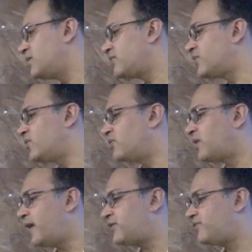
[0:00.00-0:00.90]
So,
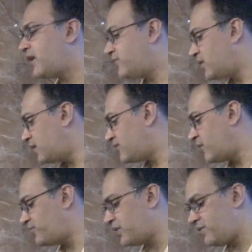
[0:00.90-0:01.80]
as we have heard
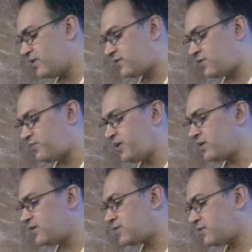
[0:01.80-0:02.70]
from previous
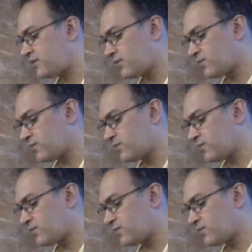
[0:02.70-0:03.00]
speakers,